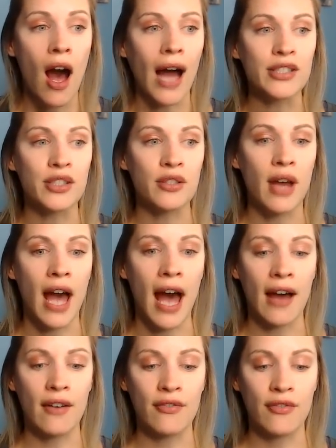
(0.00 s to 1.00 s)
I do
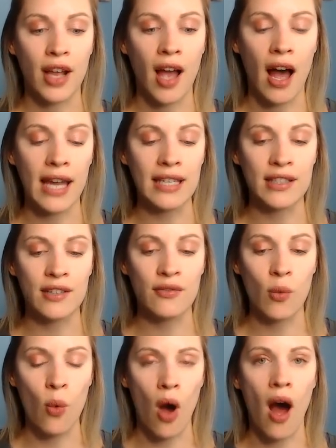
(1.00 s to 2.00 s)
have kind of
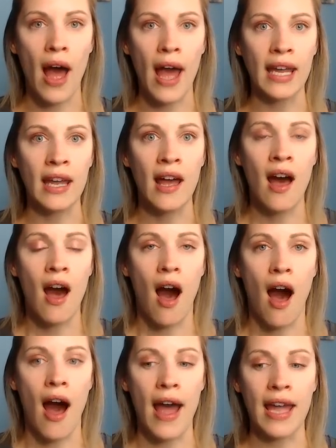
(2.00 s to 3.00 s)
why
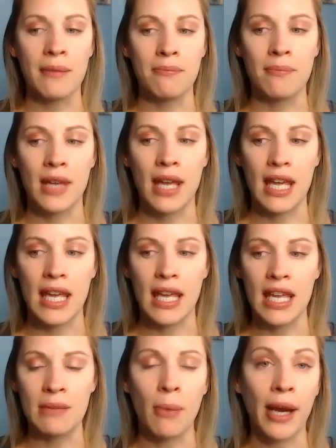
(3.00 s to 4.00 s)
I'm
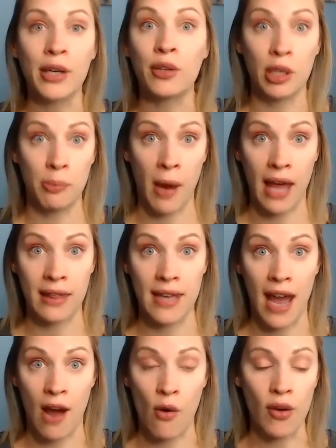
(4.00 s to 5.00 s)
in my career path
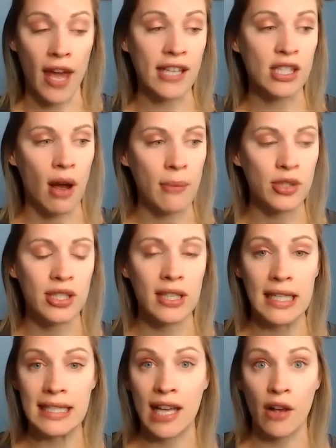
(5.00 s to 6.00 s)
now. Okay, so I'm just
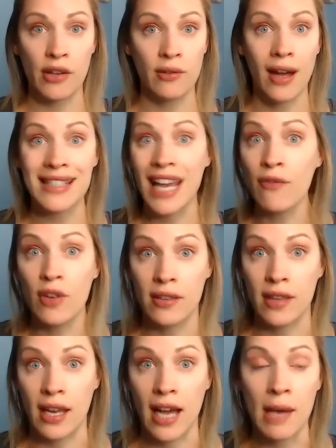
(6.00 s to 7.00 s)
gonna tell you guys
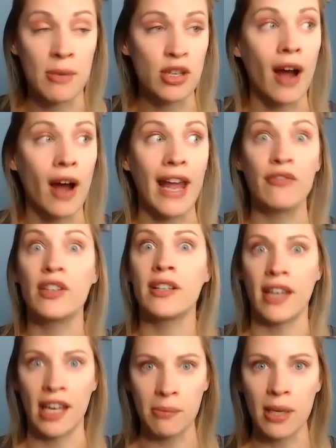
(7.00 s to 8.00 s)
everything. I mean, not
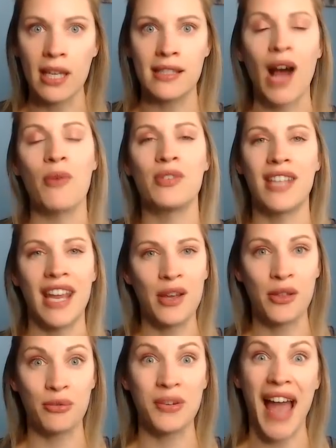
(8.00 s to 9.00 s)
everything because that would take
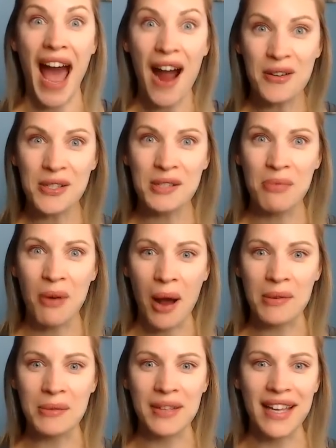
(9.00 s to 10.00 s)
three hours
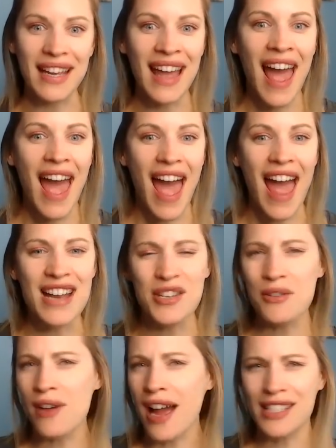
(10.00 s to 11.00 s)
probably, and
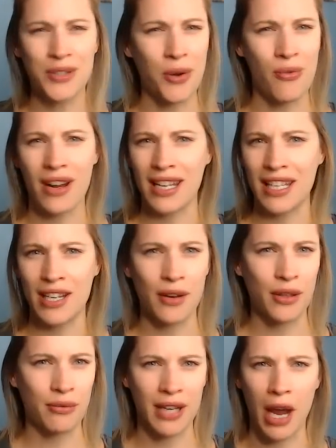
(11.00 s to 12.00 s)
you guys don't wanna hear
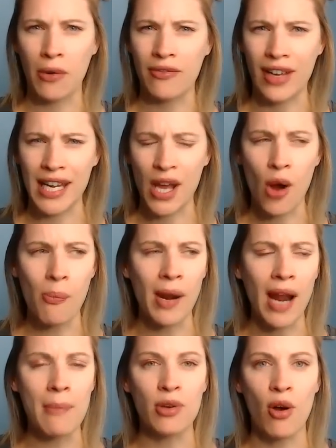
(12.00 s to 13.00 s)
a three hour video,
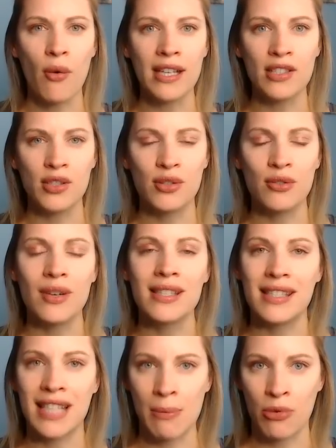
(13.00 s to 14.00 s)
but I'm going to
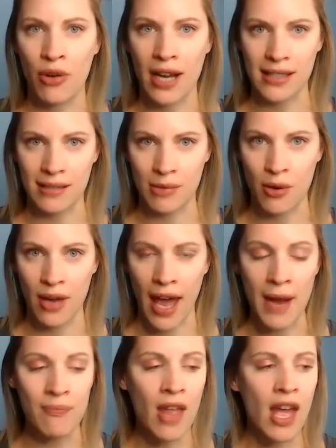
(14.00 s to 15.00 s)
summarize it. Okay,